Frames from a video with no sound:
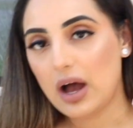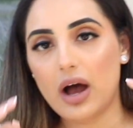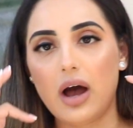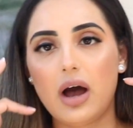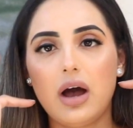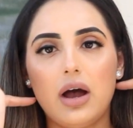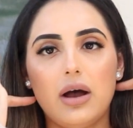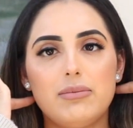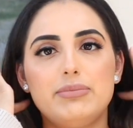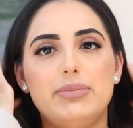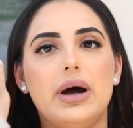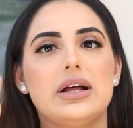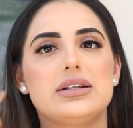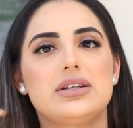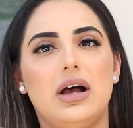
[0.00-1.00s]
um,
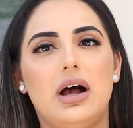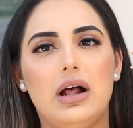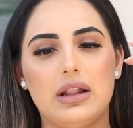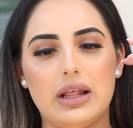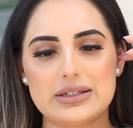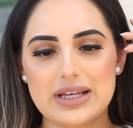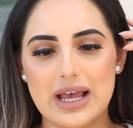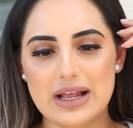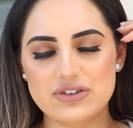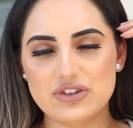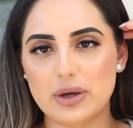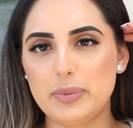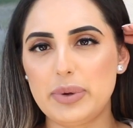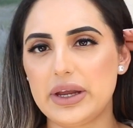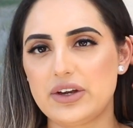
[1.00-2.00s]
but I'll attach
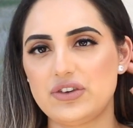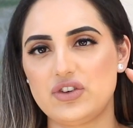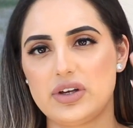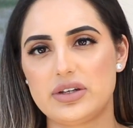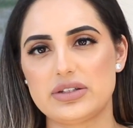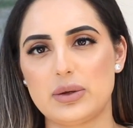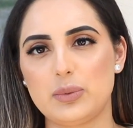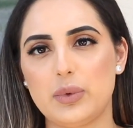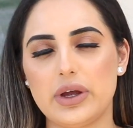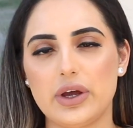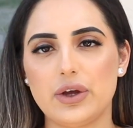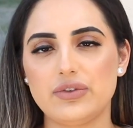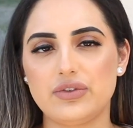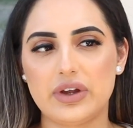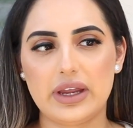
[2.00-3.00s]
a picture somewhere
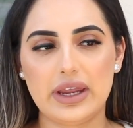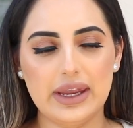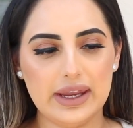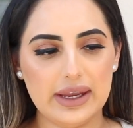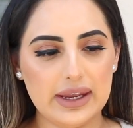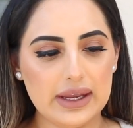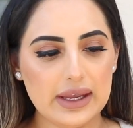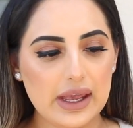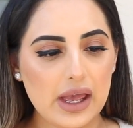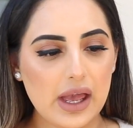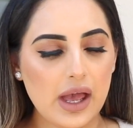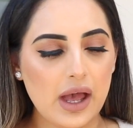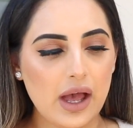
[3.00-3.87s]
over here